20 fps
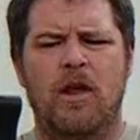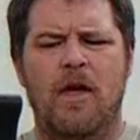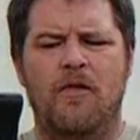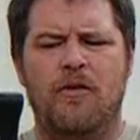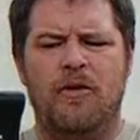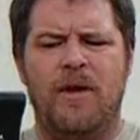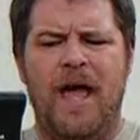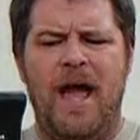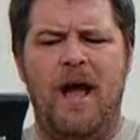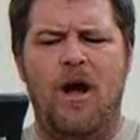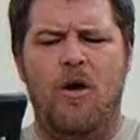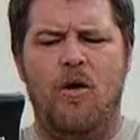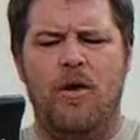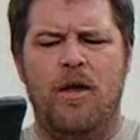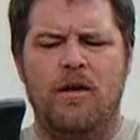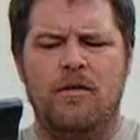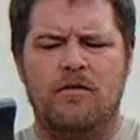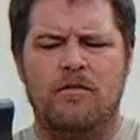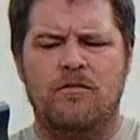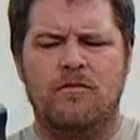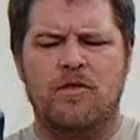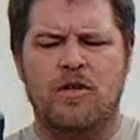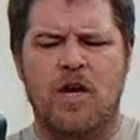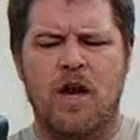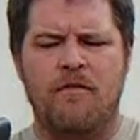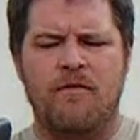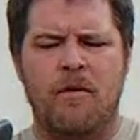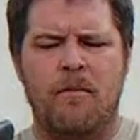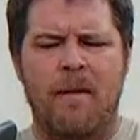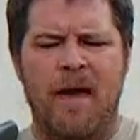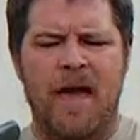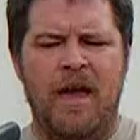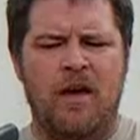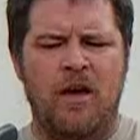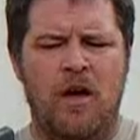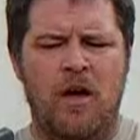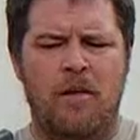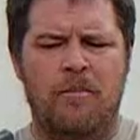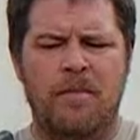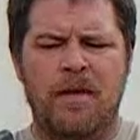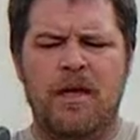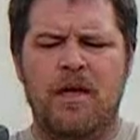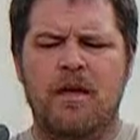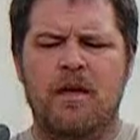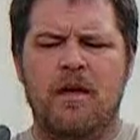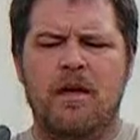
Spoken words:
leather dye on it, and cover it back up.